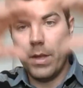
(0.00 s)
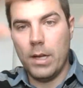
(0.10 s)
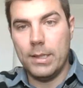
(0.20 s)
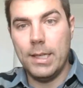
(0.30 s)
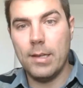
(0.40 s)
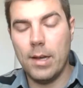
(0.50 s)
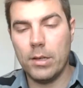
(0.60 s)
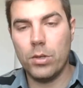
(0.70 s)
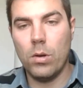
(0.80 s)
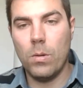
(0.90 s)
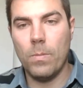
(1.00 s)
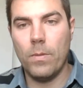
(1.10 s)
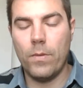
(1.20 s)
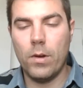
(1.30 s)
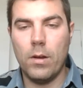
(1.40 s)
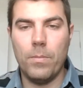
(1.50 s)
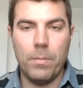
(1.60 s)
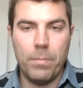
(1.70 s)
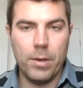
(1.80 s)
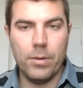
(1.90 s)
detached home from the
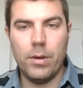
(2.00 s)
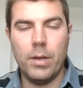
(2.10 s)
builder